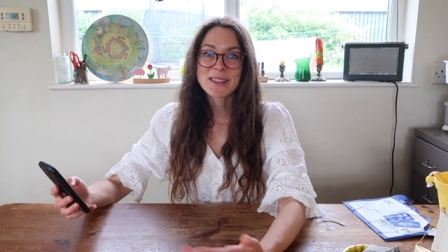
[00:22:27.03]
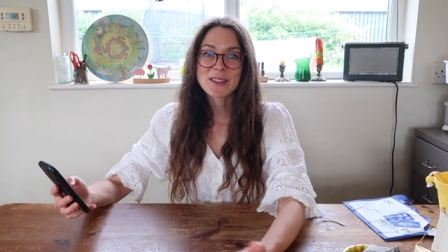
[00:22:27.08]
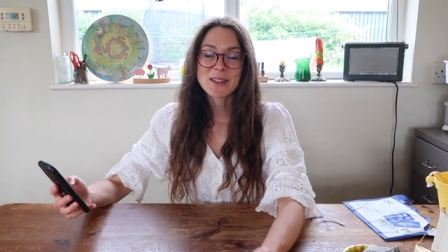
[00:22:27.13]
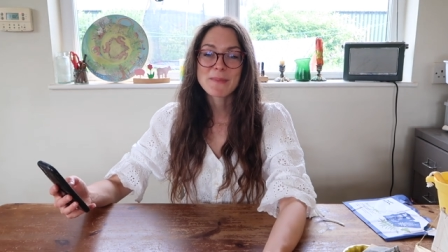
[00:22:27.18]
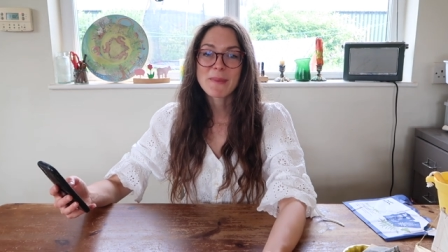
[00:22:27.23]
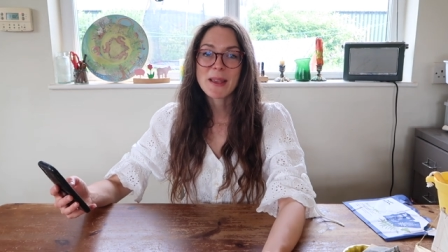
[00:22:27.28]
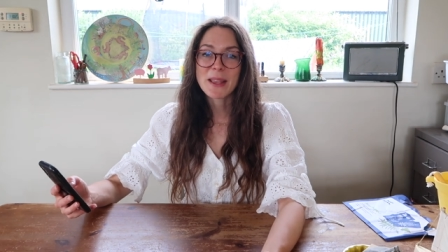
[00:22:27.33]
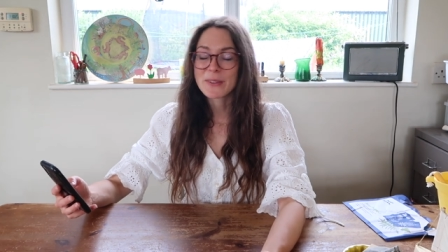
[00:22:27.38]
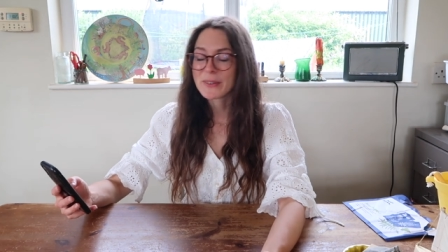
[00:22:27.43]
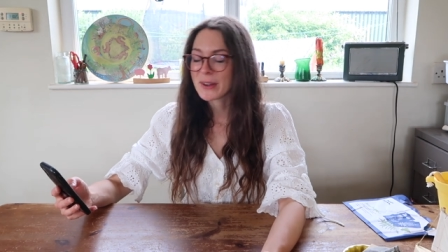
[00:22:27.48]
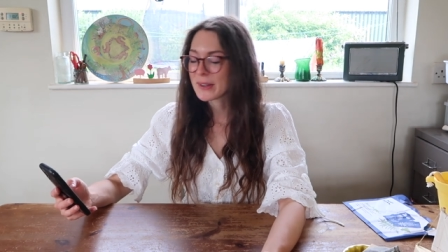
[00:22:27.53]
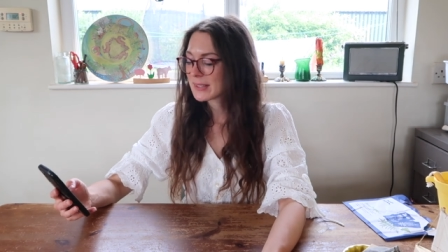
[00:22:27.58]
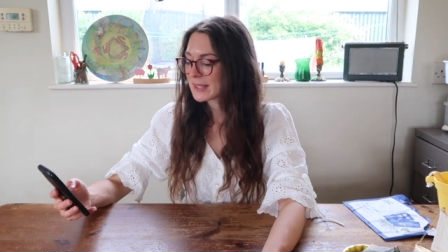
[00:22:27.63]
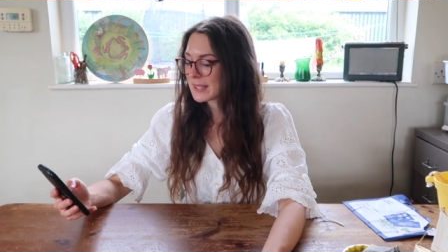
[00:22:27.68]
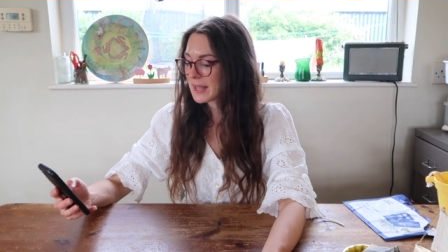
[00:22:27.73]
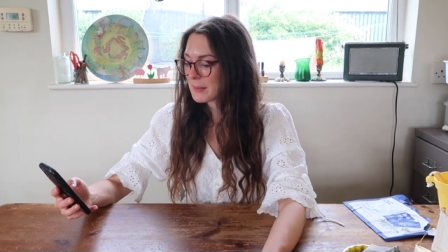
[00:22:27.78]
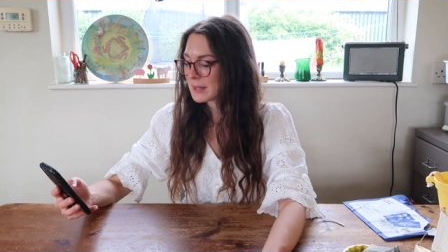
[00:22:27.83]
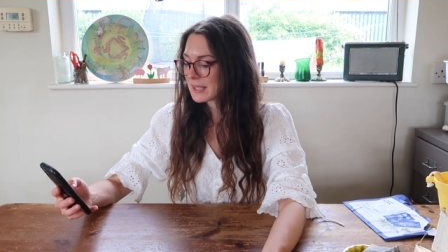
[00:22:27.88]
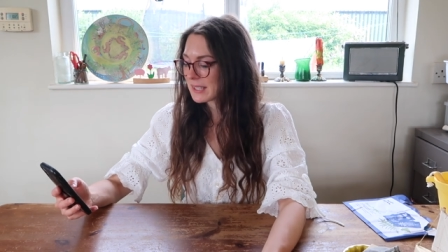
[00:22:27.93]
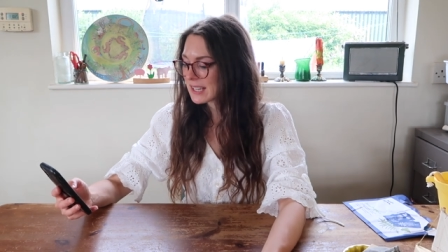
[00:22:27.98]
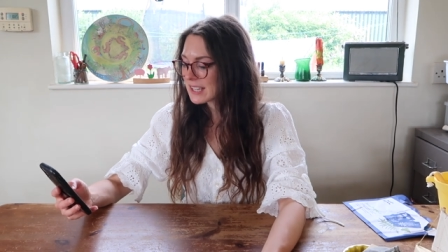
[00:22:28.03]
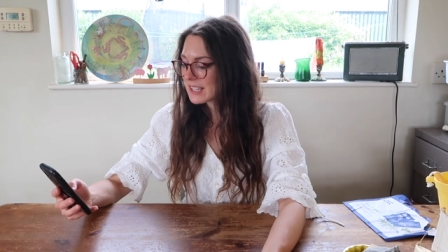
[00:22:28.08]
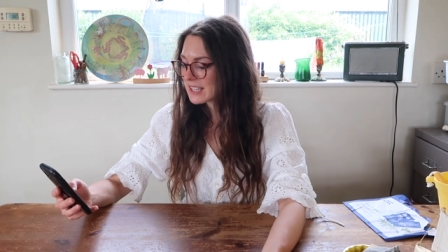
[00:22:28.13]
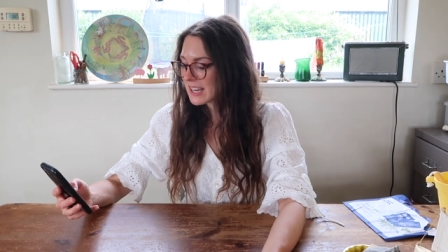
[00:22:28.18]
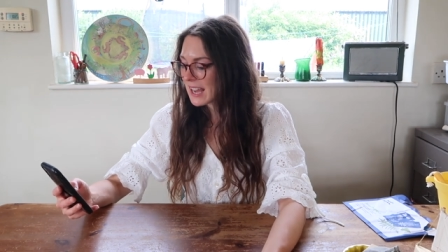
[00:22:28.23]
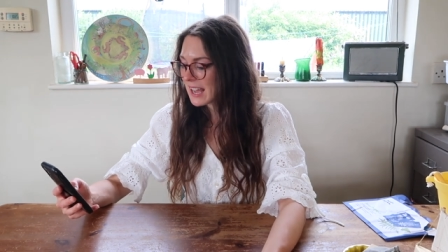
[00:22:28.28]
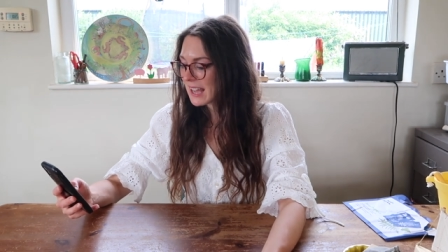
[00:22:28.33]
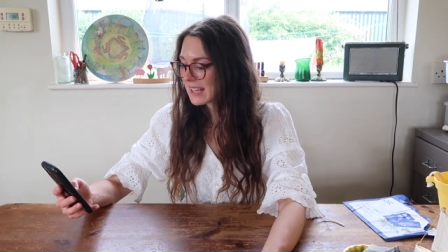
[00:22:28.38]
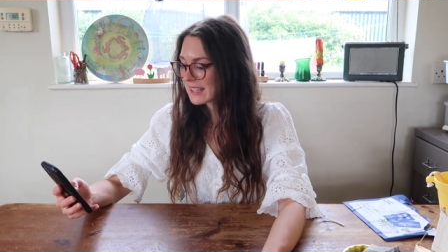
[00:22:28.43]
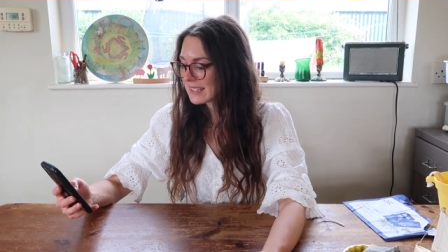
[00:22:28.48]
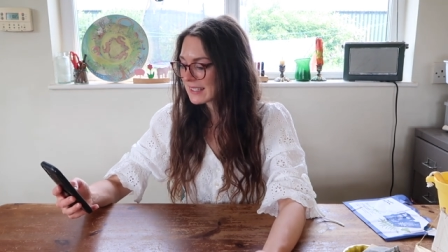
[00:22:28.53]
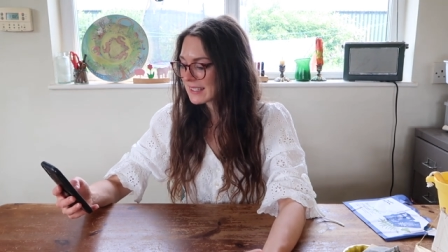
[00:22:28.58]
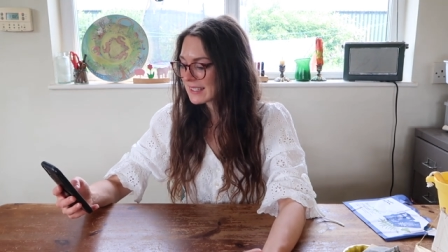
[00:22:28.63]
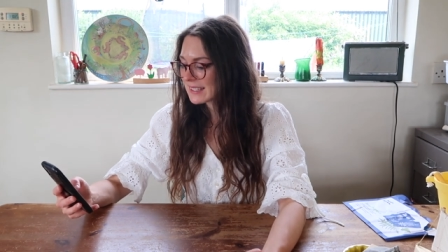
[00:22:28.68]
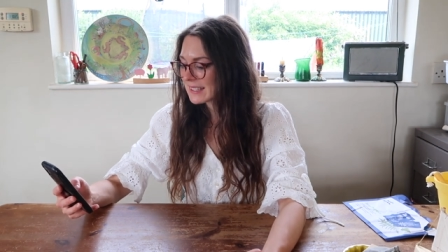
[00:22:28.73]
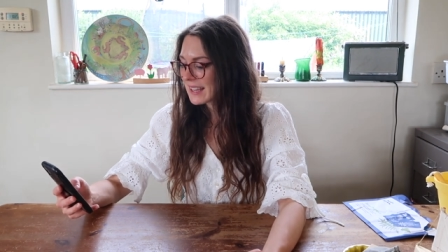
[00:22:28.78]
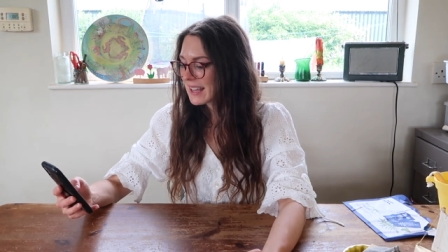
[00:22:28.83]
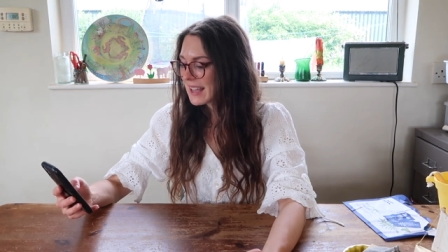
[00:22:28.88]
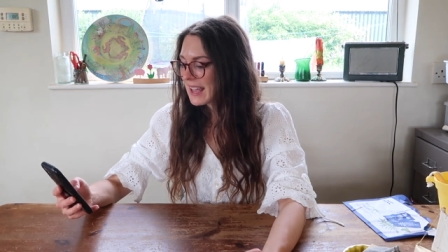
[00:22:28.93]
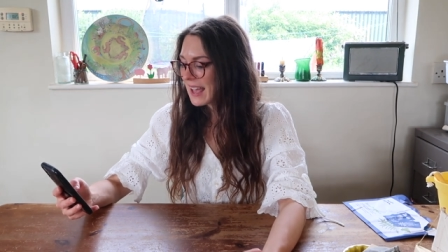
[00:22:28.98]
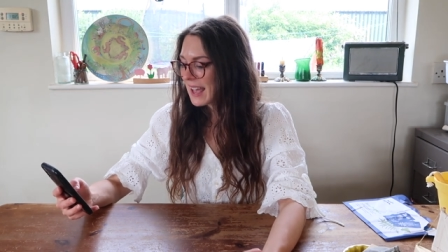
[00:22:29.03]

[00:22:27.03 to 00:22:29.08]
and you can make your own summer t-shirts.